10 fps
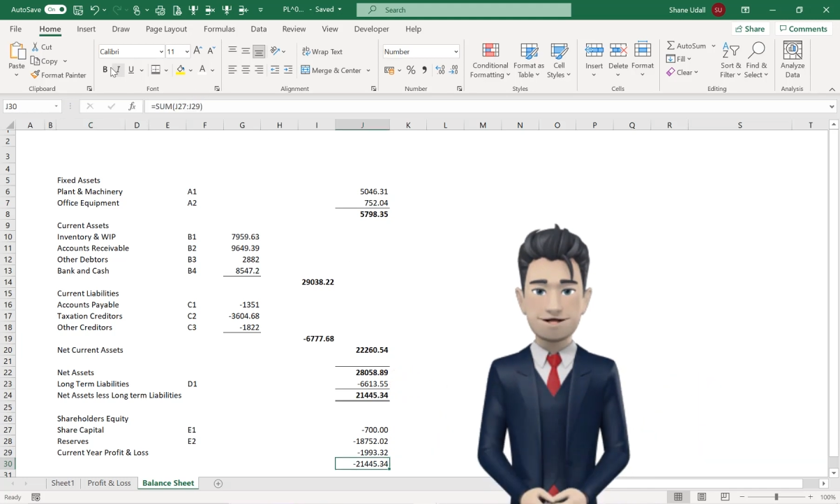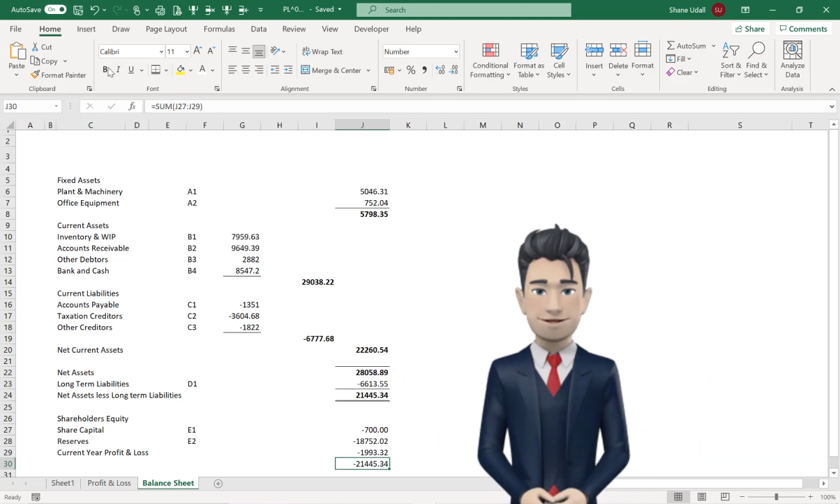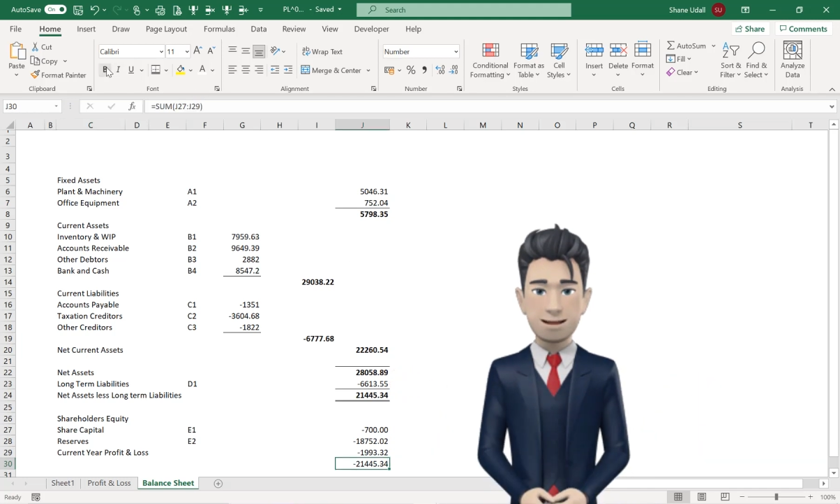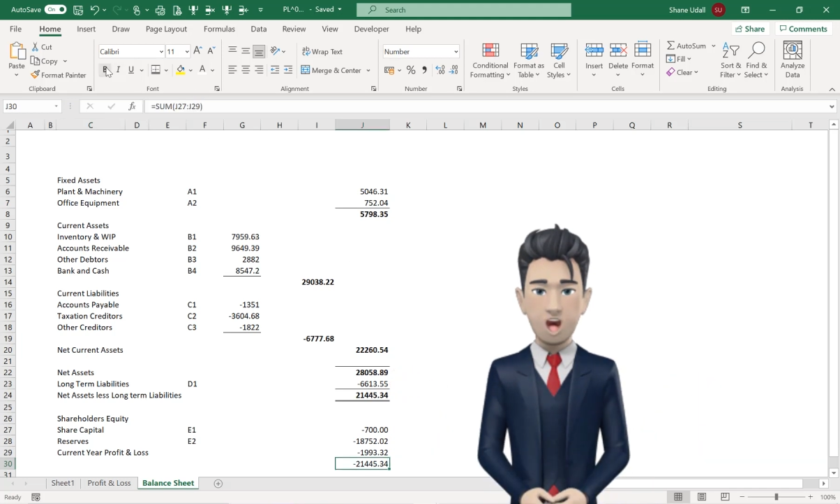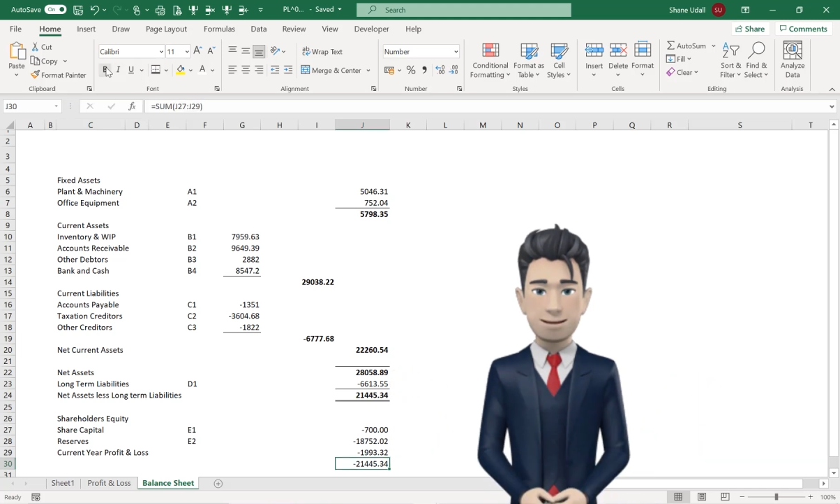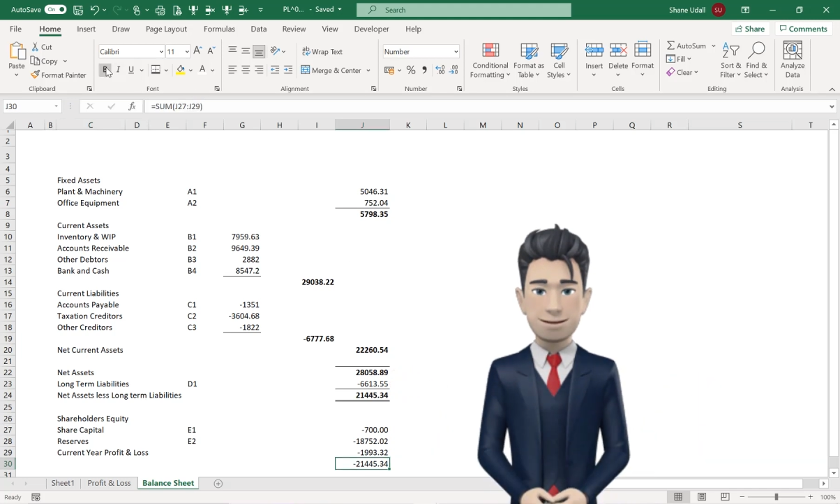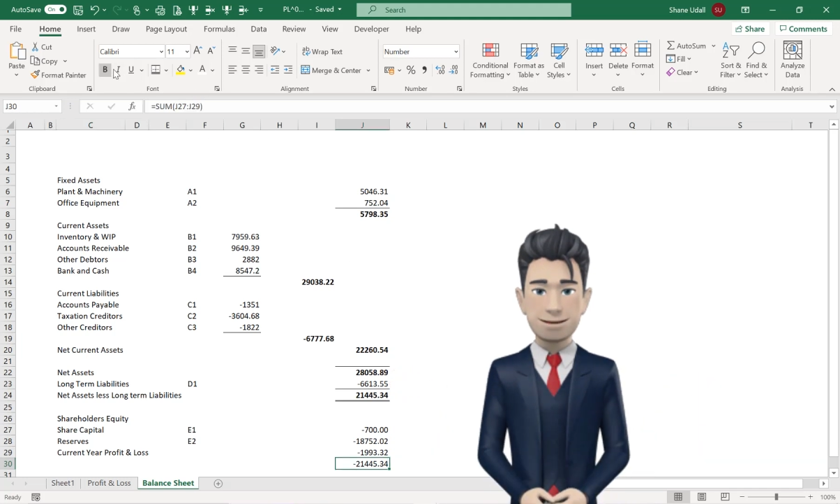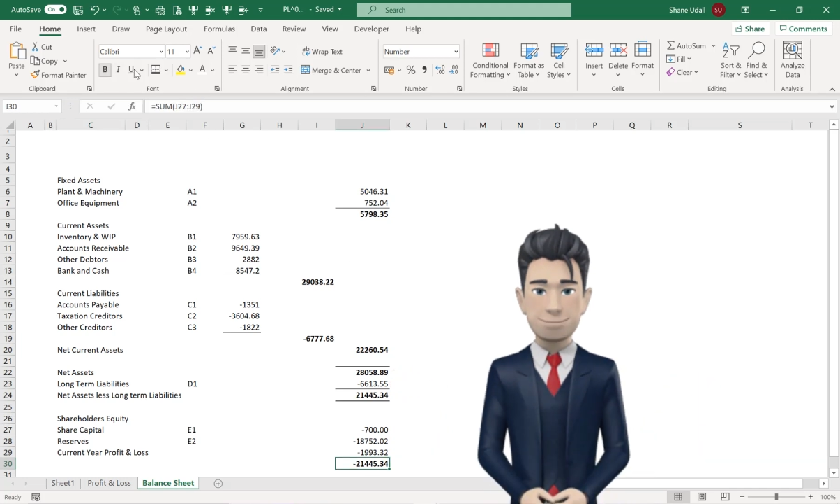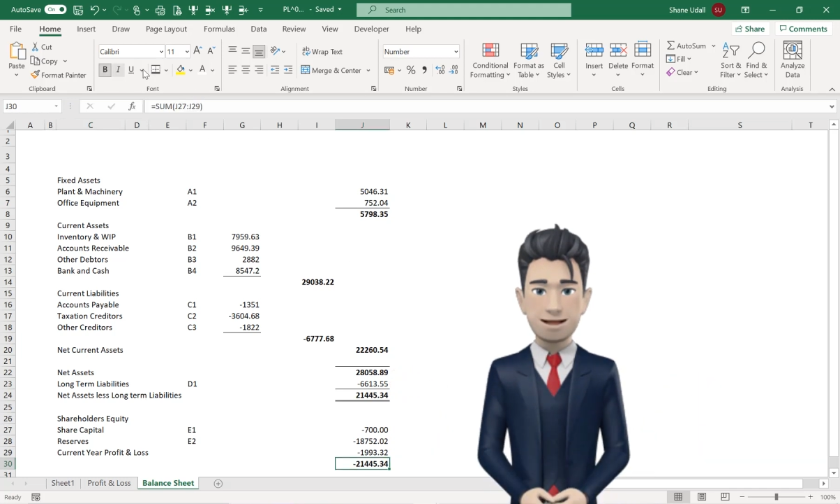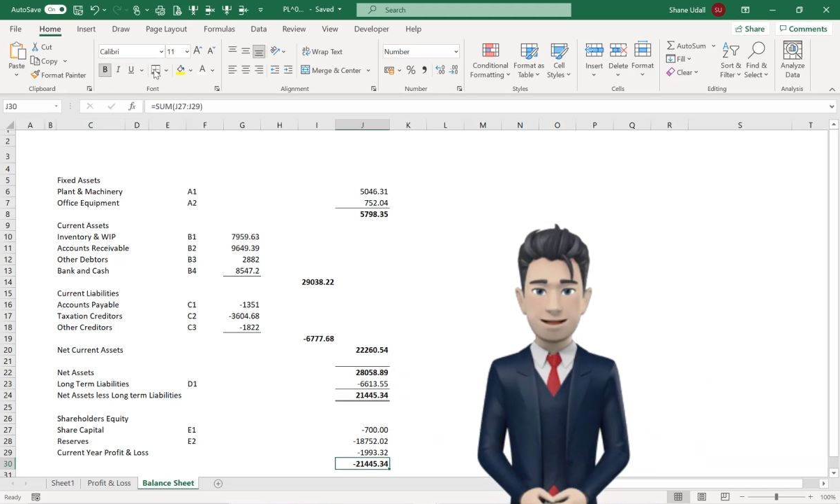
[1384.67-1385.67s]
and
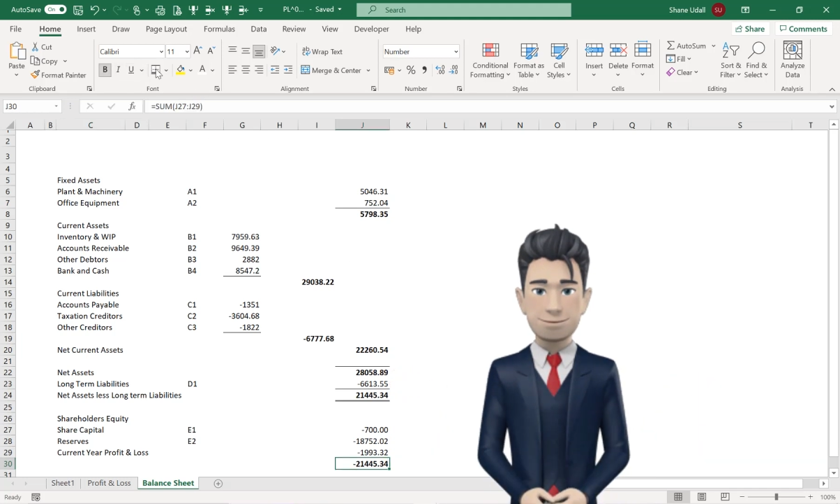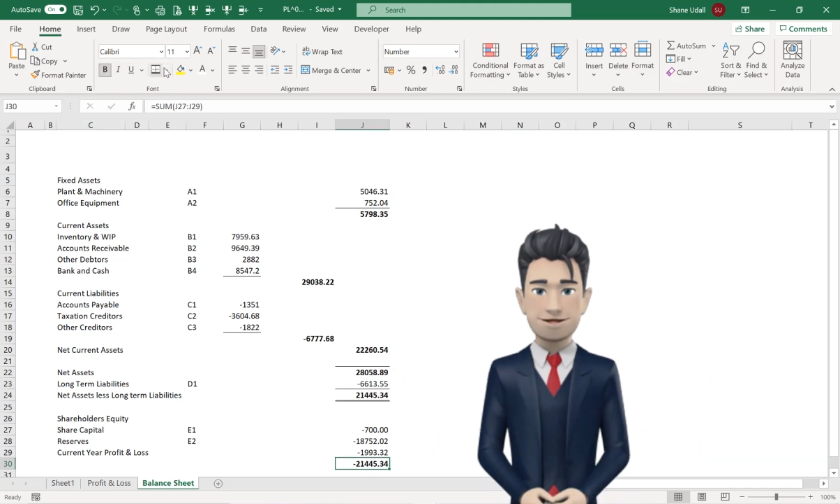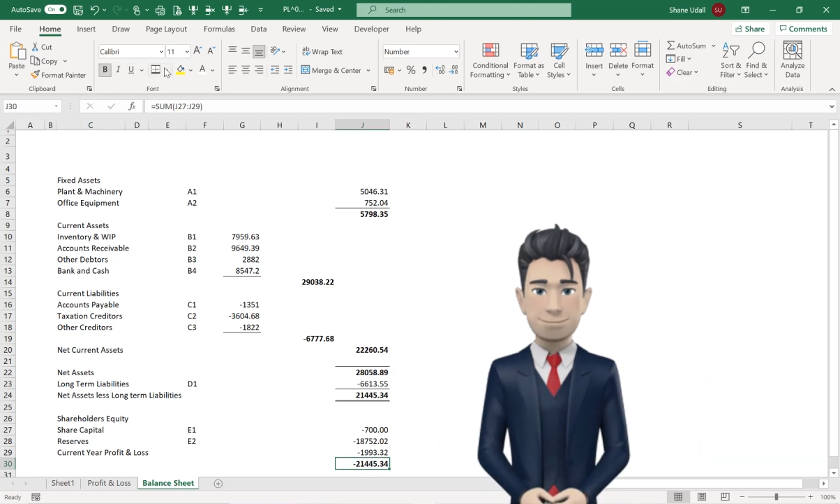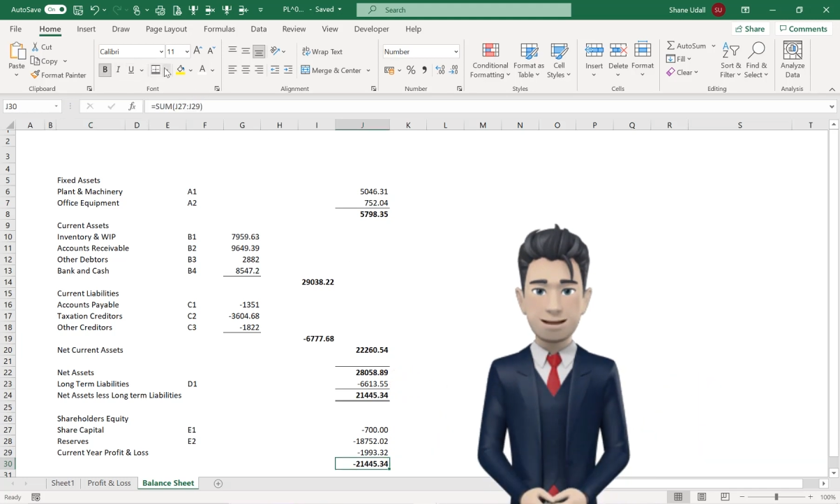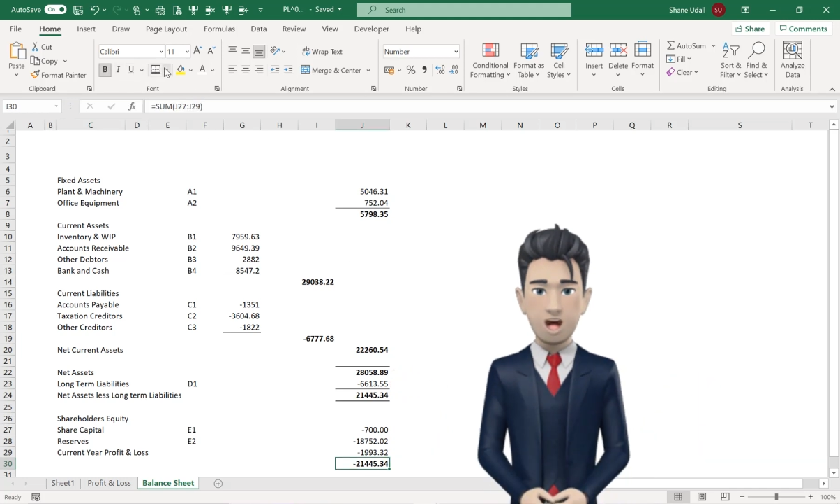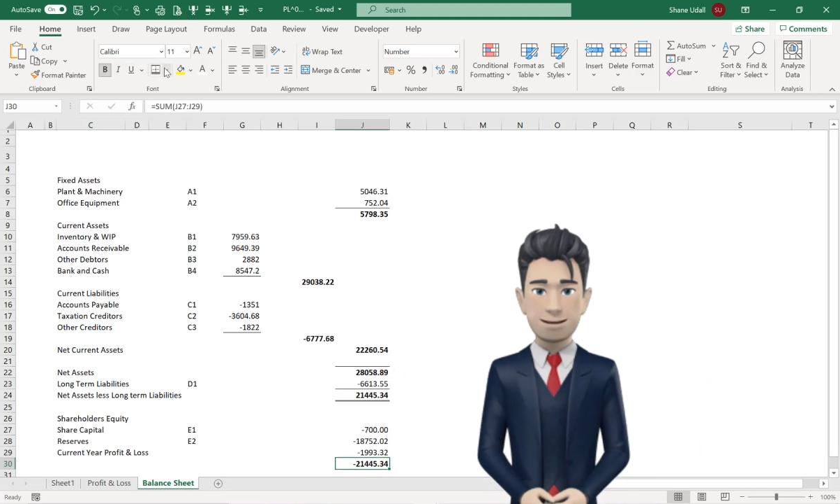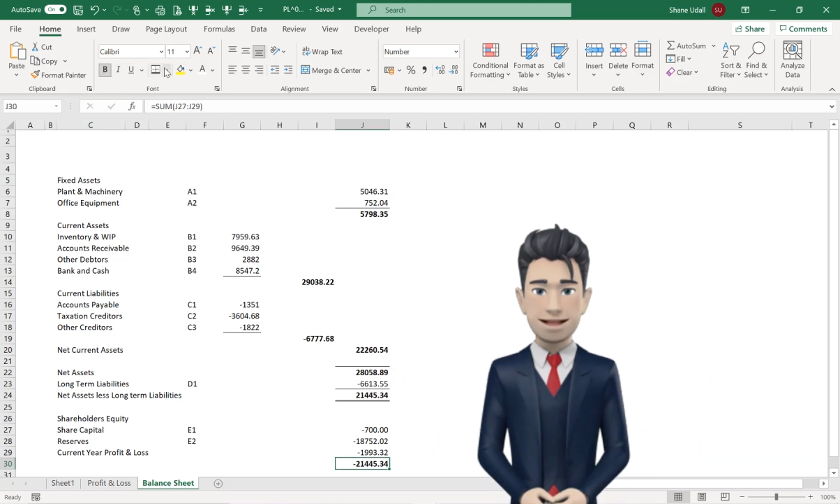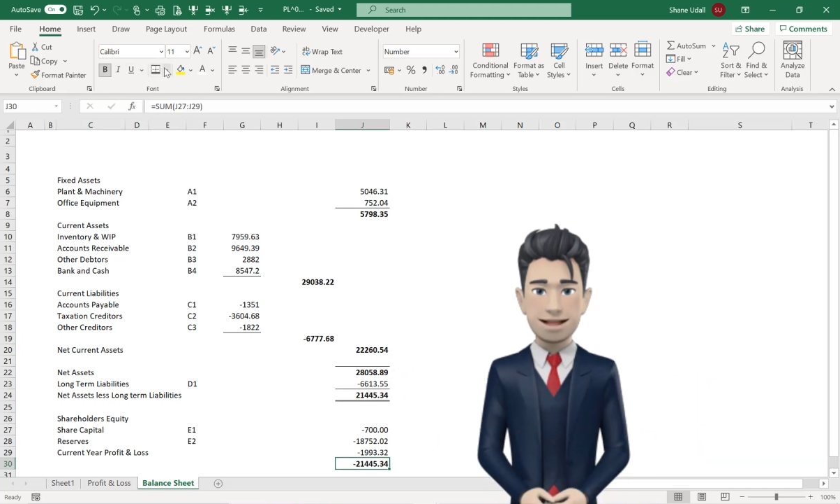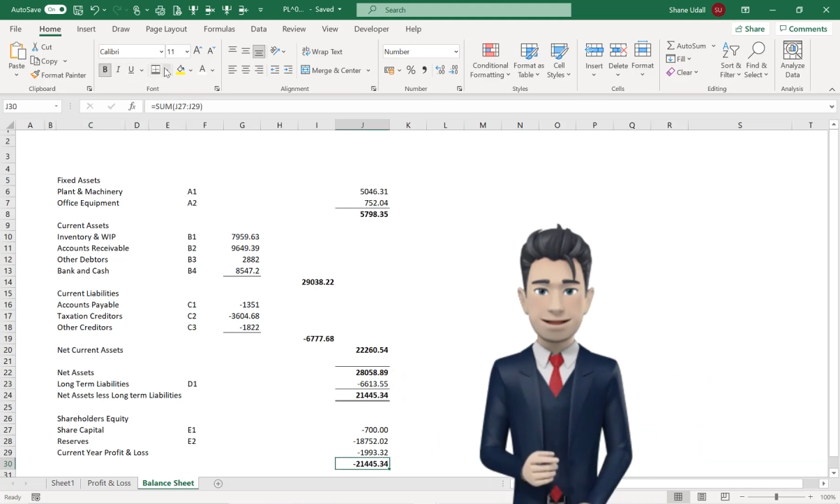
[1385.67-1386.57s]
apply a top